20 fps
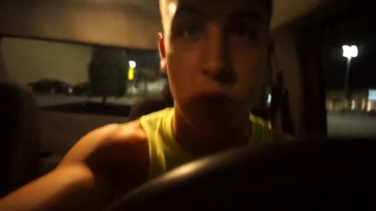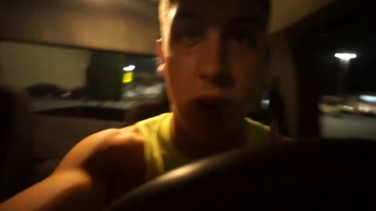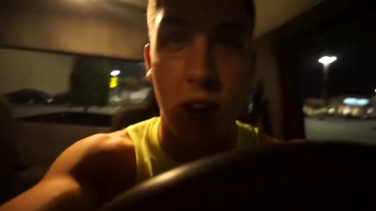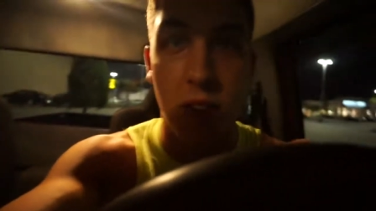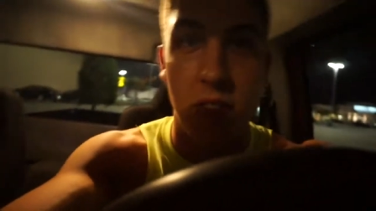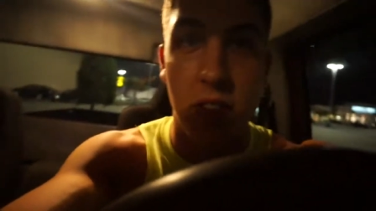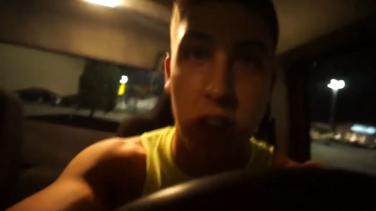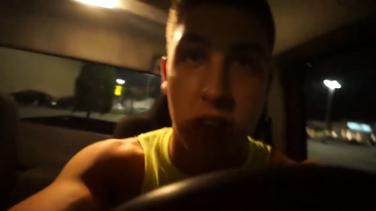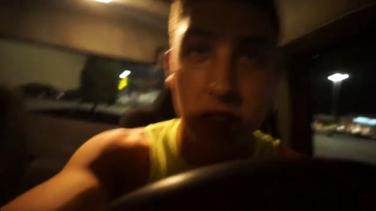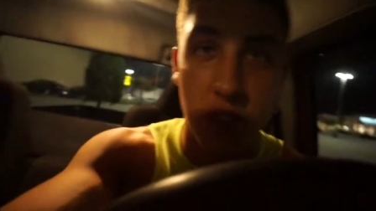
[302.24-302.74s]

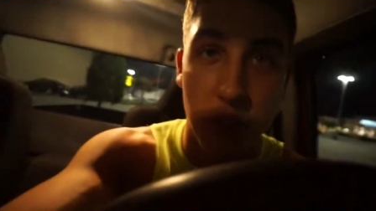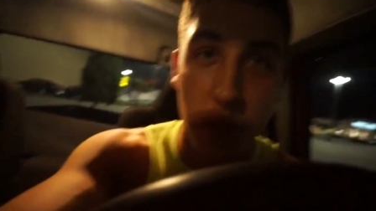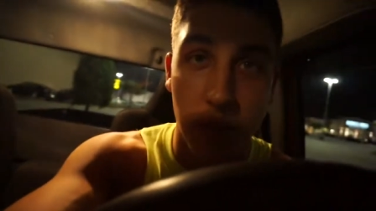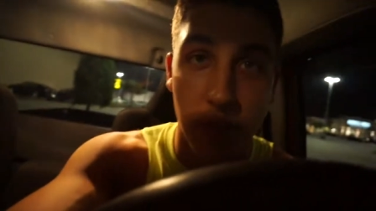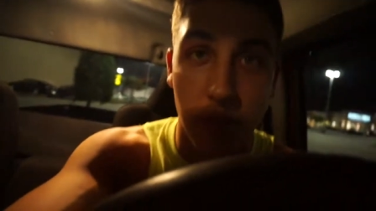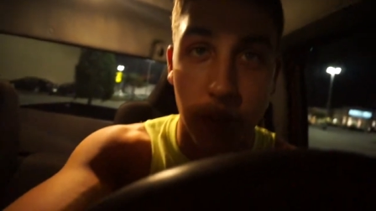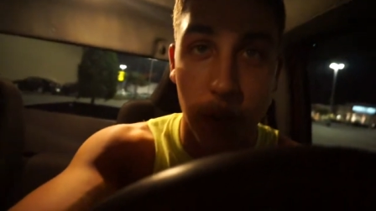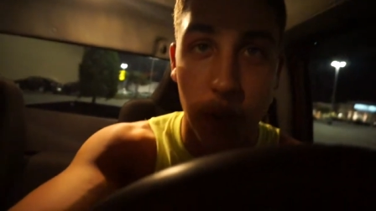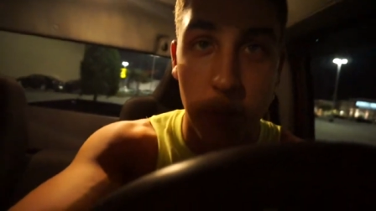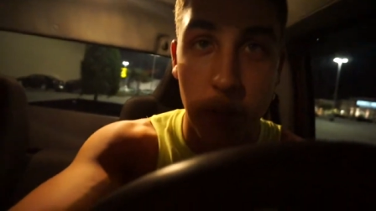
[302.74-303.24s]
arrived here at Tutti
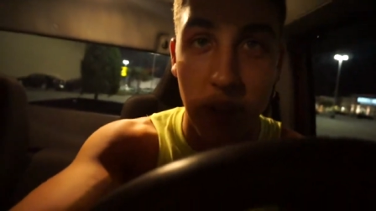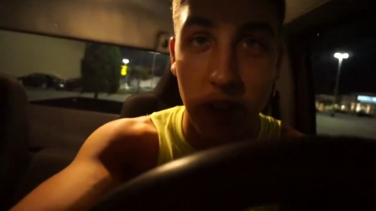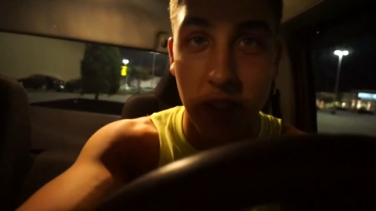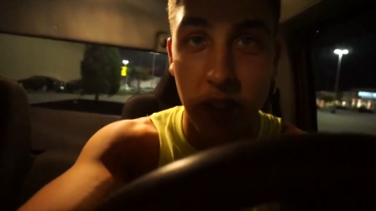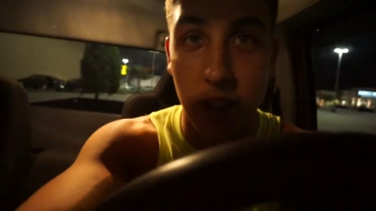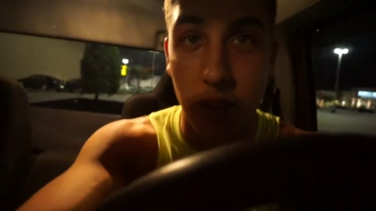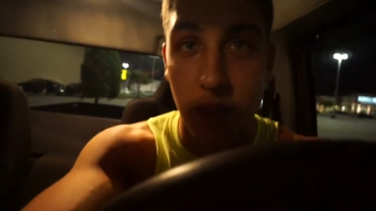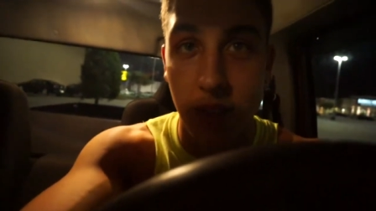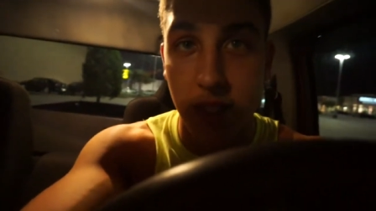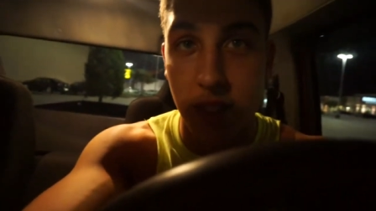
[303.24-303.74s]
Frutti, about to
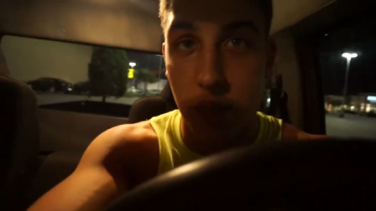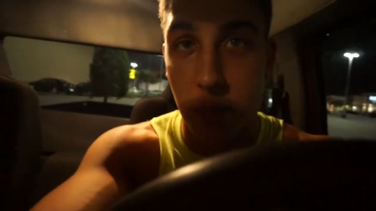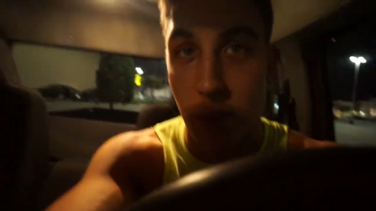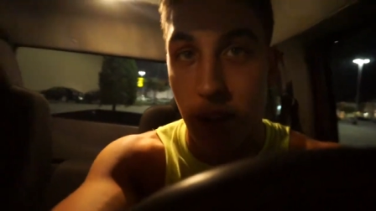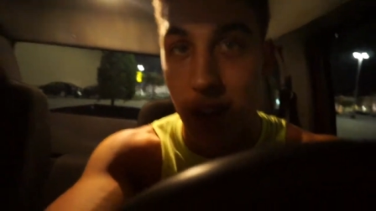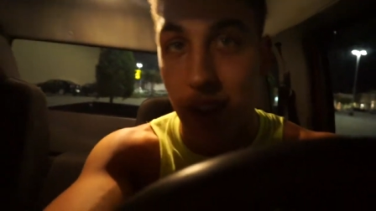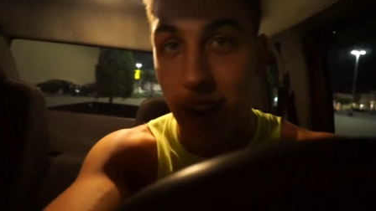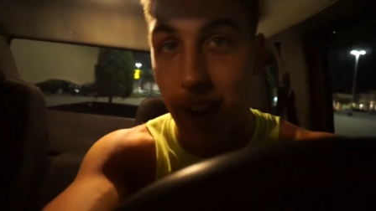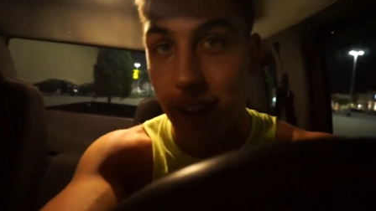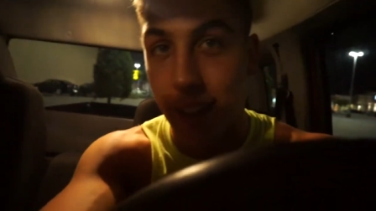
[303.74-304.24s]
go get some
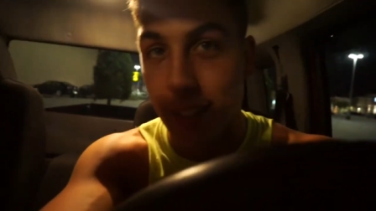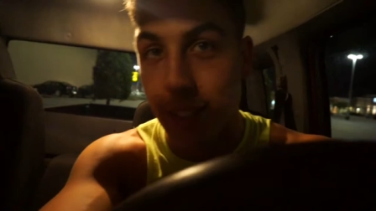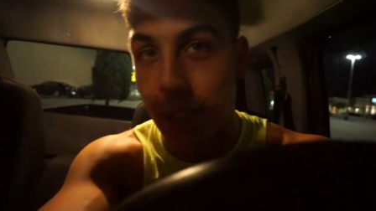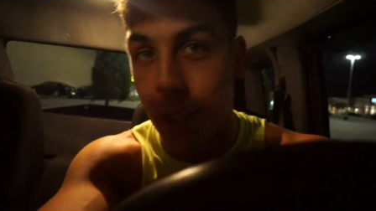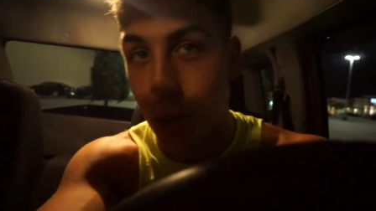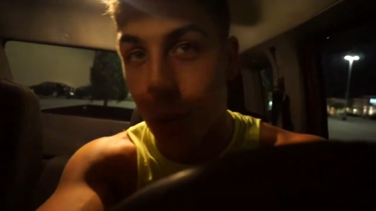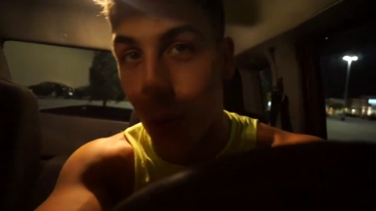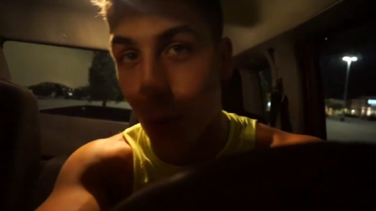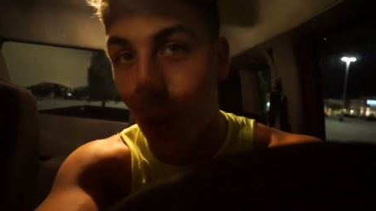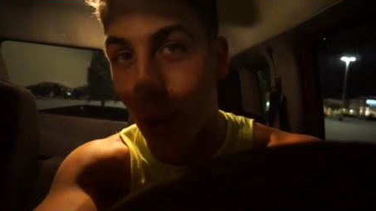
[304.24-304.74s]
ice
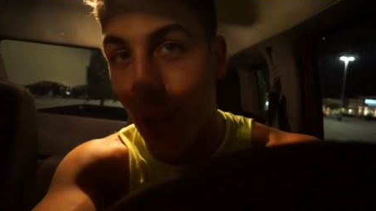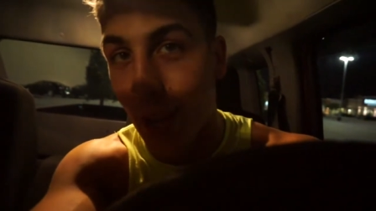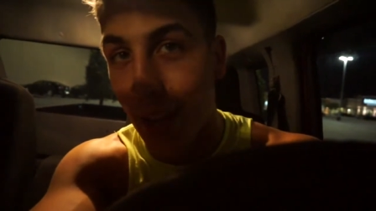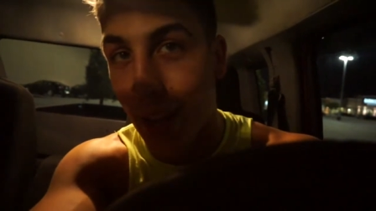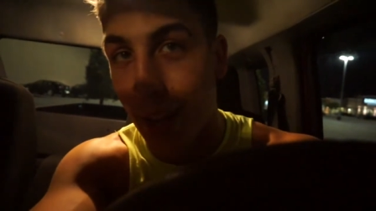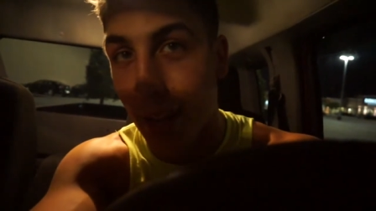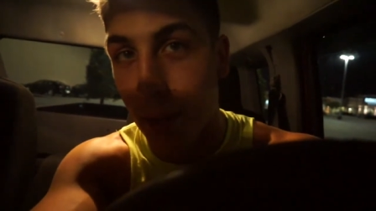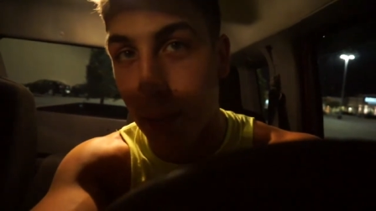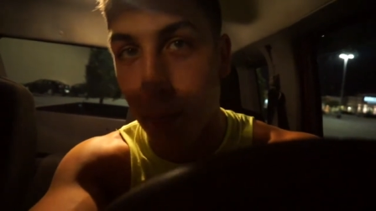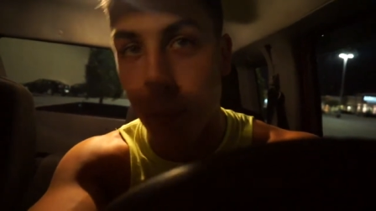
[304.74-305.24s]

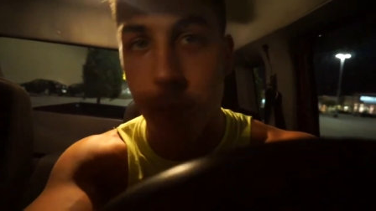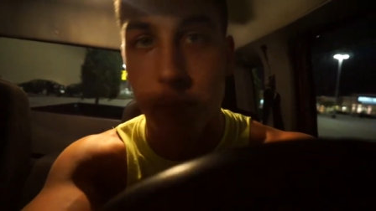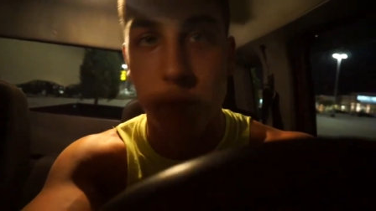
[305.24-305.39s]
cream.